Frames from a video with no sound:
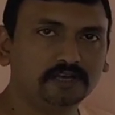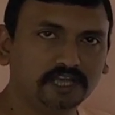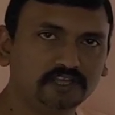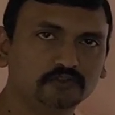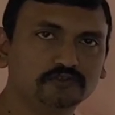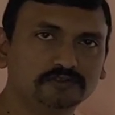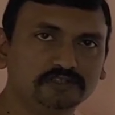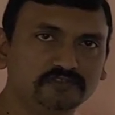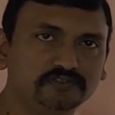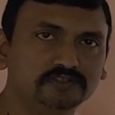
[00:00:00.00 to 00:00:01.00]
Thank you,
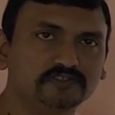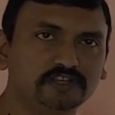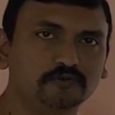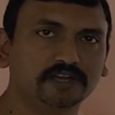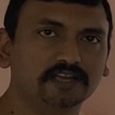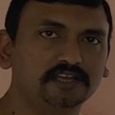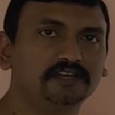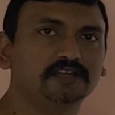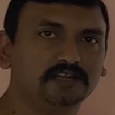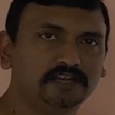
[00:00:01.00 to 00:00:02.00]
students. See you
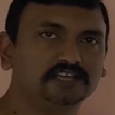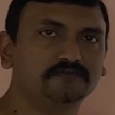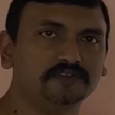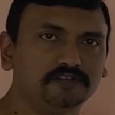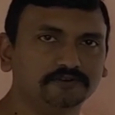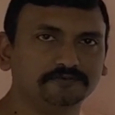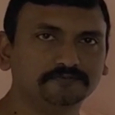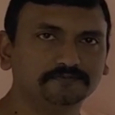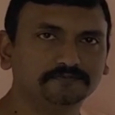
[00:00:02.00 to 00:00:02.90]
again in the next video.